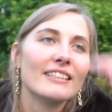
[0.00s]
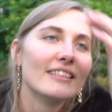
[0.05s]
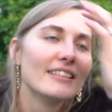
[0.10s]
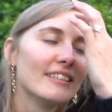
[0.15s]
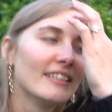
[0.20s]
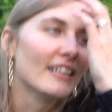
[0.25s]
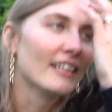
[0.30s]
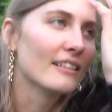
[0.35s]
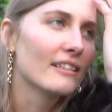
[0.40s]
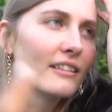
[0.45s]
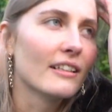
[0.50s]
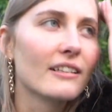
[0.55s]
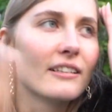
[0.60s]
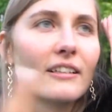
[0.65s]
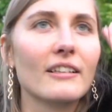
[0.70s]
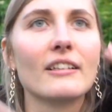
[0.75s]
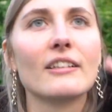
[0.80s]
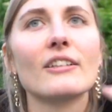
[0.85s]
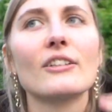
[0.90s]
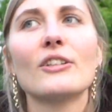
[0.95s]
Yeah, TikTok.
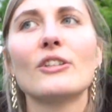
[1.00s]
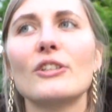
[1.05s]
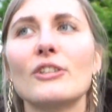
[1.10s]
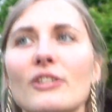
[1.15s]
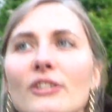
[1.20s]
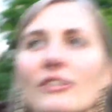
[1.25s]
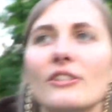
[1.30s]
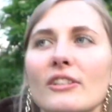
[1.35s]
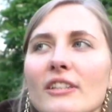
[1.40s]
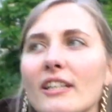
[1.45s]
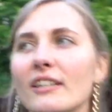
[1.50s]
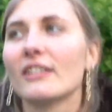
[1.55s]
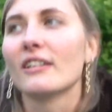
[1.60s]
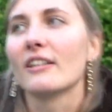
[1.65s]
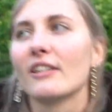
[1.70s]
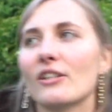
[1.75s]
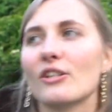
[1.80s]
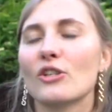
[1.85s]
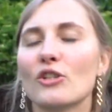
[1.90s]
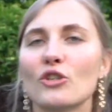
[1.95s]
No, it's you. TikTok
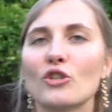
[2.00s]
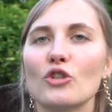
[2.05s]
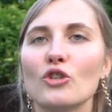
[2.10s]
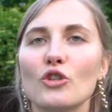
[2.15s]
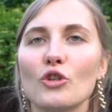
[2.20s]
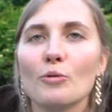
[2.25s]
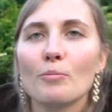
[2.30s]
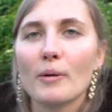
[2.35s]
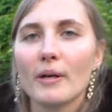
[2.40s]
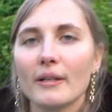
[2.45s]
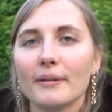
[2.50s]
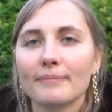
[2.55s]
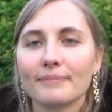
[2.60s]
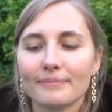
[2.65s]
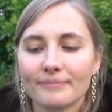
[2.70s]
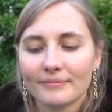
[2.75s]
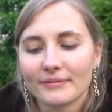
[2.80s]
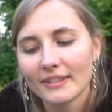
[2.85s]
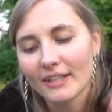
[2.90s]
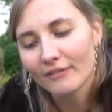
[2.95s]
but thank you so much, Jackie.